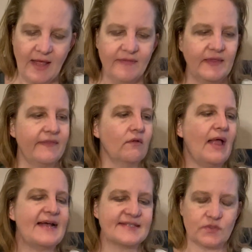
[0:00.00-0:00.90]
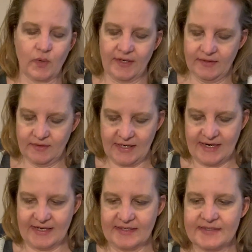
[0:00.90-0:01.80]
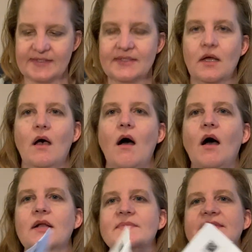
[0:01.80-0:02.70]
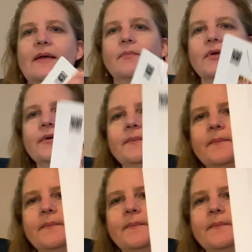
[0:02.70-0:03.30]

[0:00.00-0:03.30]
then the last one is Autumn Sampler.